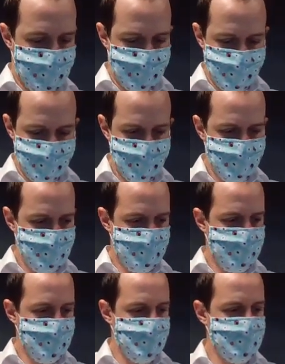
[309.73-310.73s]
a human
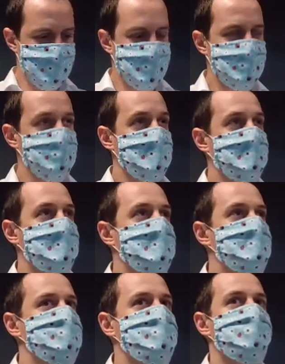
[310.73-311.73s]
being and
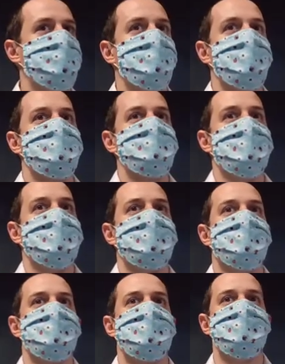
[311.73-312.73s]
suffering and
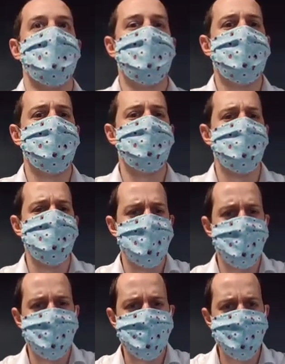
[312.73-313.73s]
dying on our behalf.
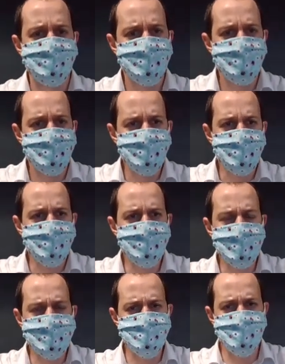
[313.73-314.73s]

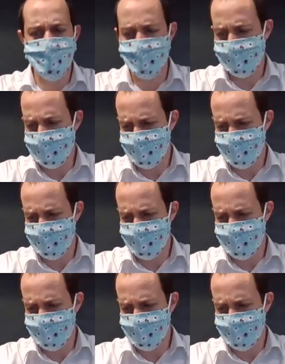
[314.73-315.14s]
Okay, so